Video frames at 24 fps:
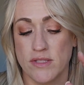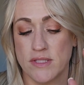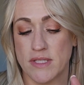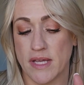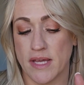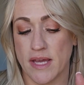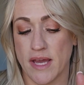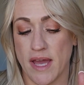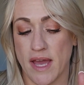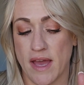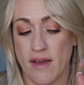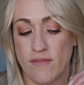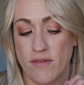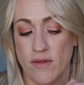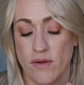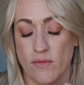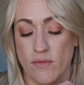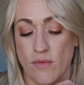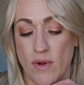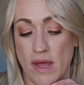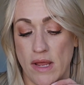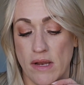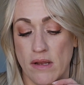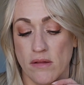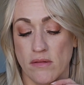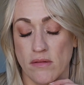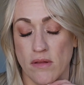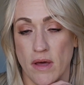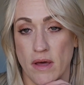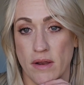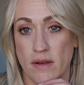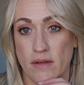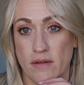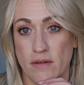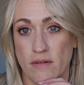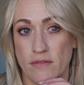Like, I haven't read a
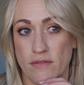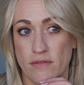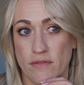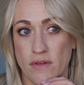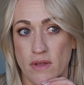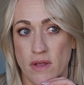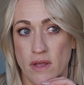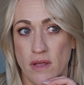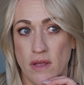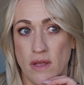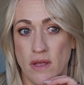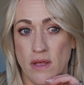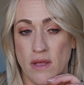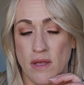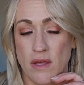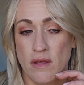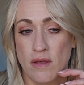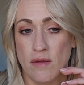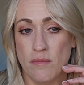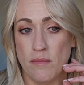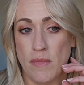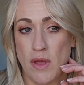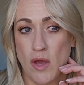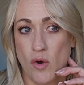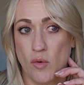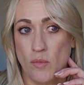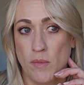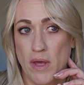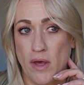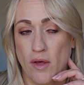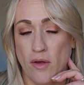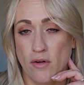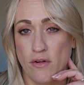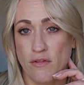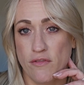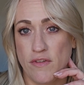lot of
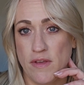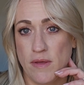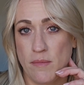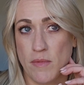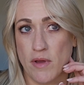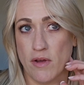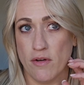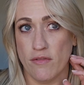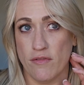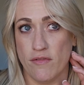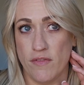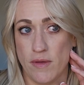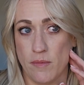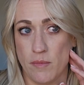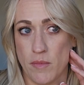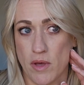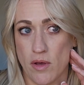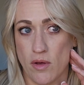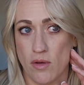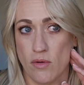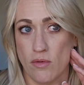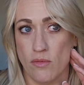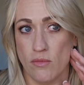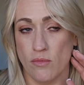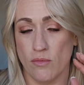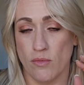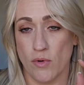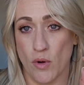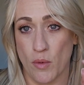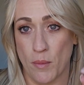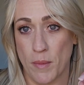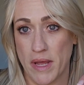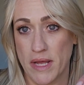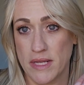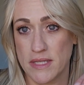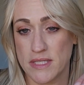male-male or female-female
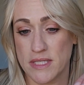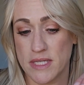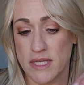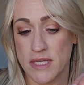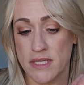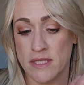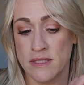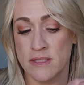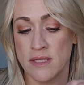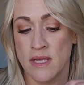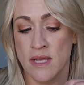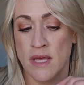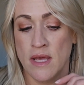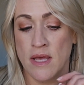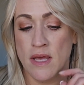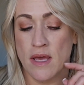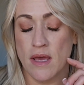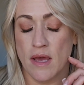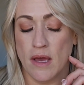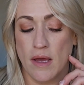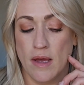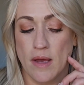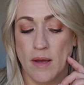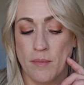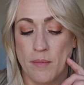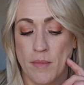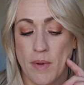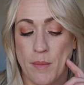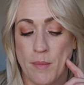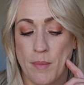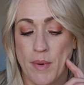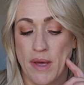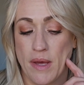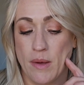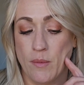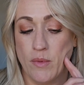romances.
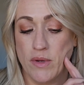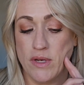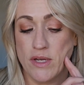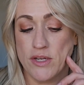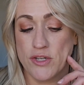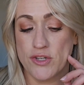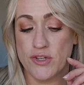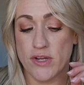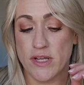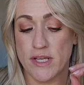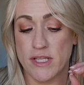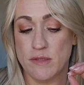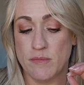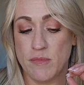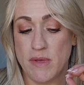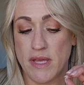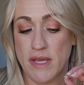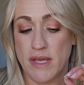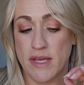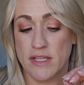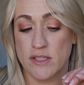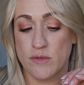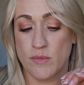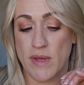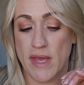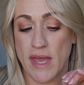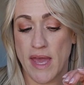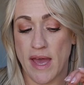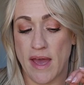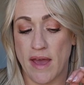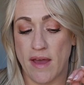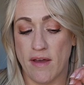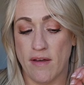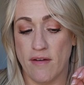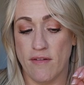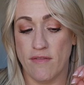But what intrigues me is we
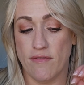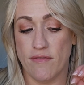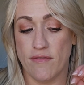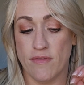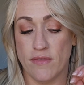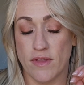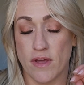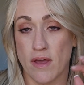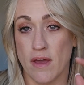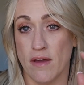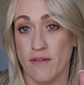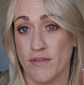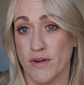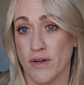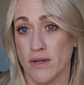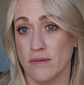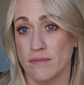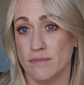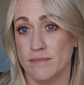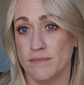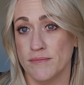have the cover.